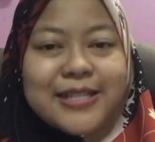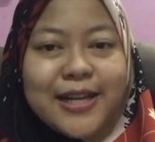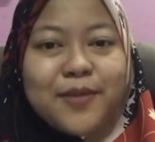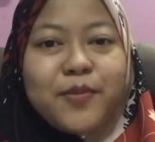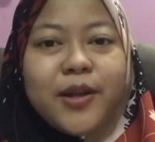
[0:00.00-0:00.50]

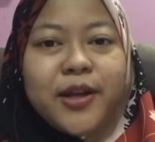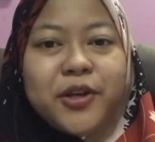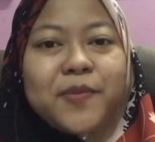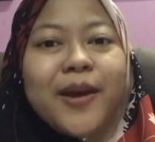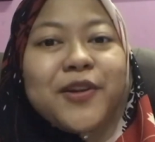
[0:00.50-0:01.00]
Assalamualaikum
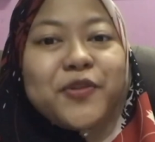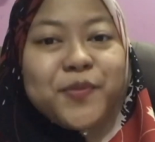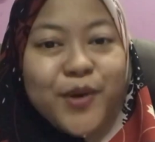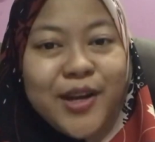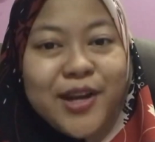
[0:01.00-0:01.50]
and good
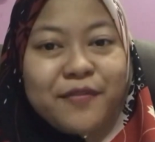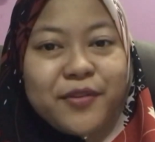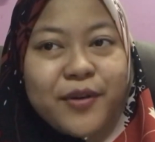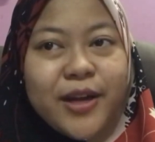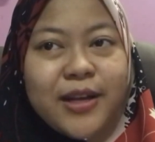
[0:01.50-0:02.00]
morning
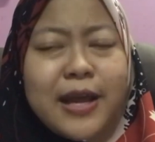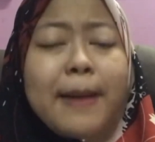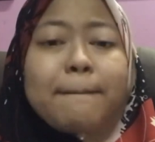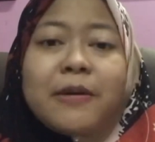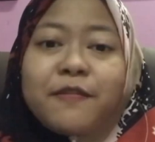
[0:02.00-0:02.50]
everyone.
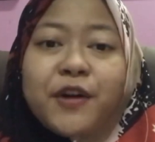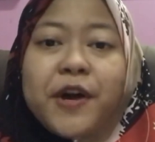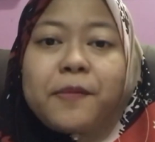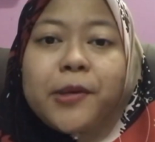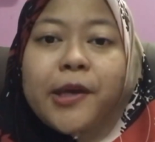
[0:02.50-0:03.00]
Before I
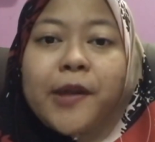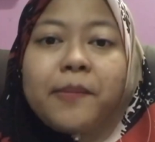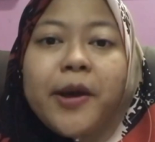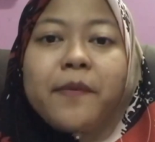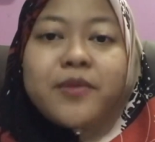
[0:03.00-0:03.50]
begin
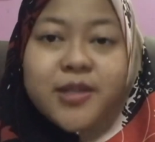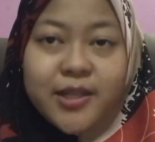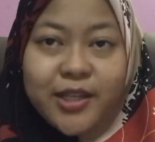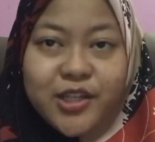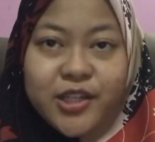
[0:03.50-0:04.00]
my
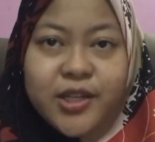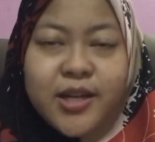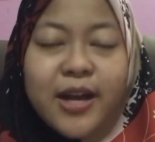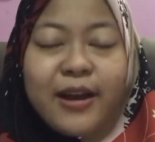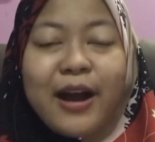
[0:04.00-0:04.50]
presentation,
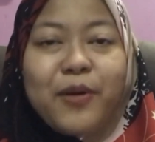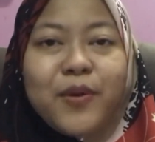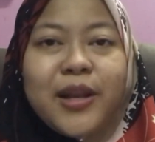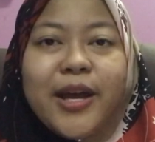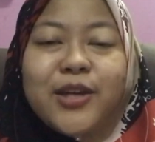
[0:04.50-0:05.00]
I would
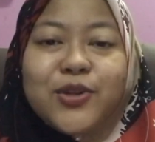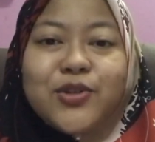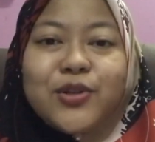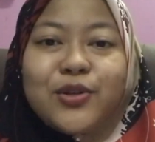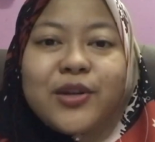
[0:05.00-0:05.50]
like you to
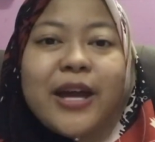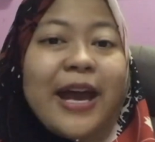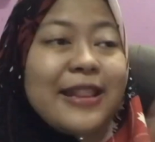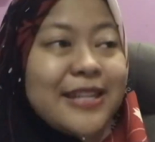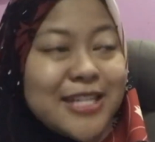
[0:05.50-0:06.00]
look
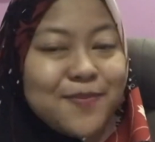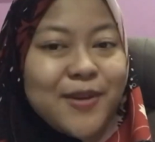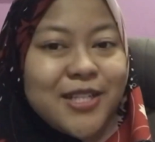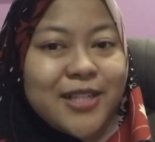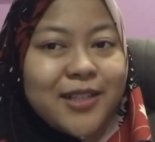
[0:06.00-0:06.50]
at this
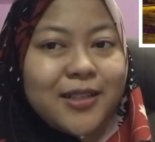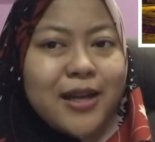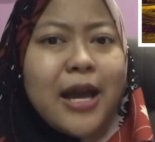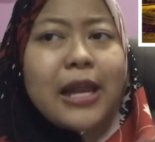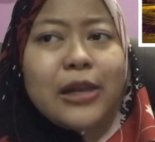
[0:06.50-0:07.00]
picture.
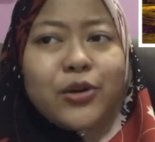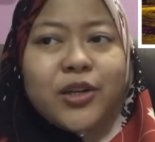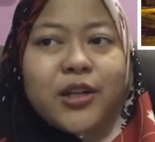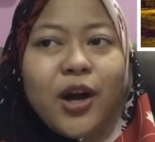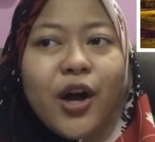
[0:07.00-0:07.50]
Look
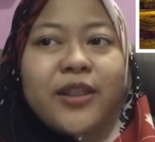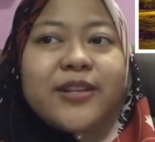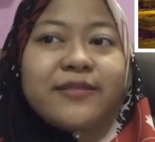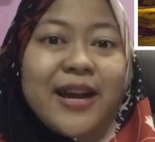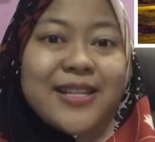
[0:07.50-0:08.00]
on the
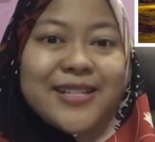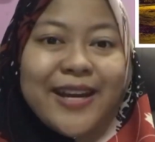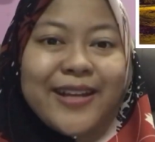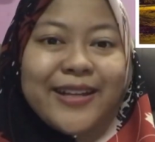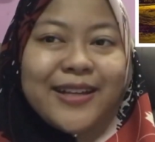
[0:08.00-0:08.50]
right side.
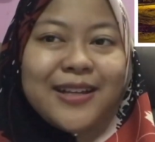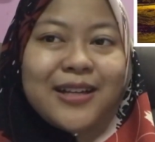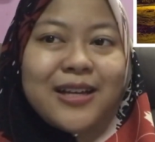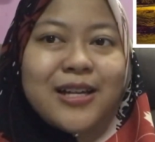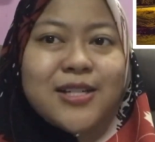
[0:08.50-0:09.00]

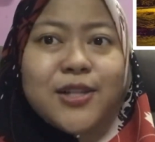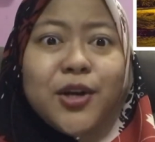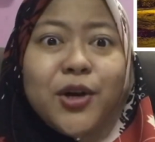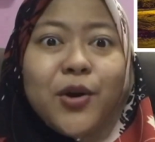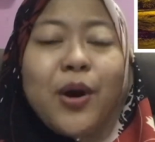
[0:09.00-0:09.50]

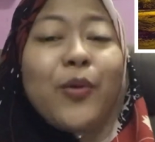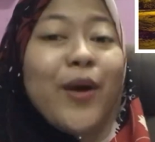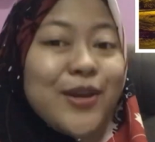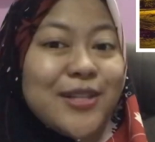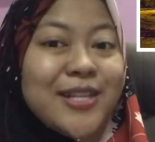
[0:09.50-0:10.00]
So, what
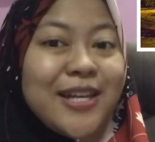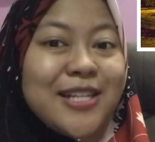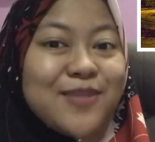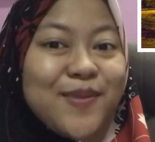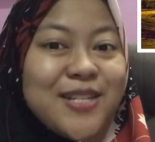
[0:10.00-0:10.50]
you see in this
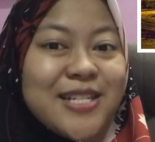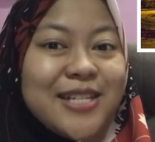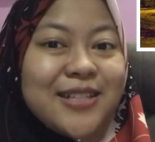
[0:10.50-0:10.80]
picture?